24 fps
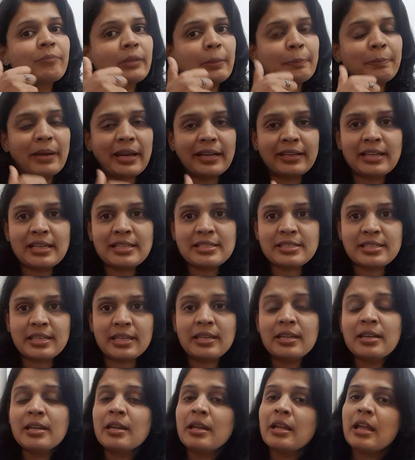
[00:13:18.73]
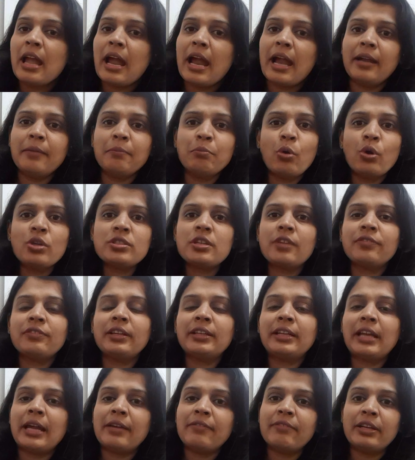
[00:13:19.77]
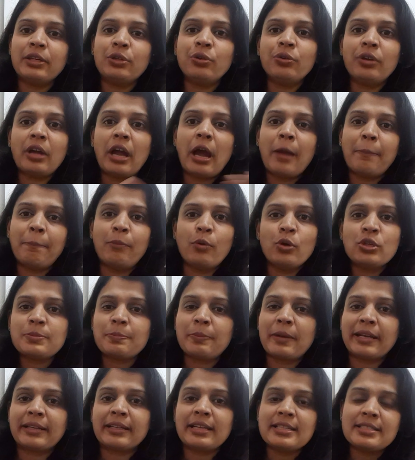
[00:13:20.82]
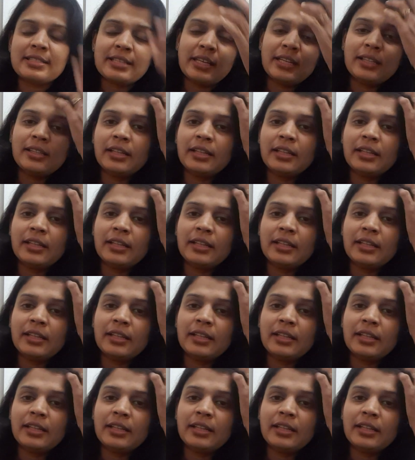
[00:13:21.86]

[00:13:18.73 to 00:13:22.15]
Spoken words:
pregnancy, and most of the time when you are post pregnancy,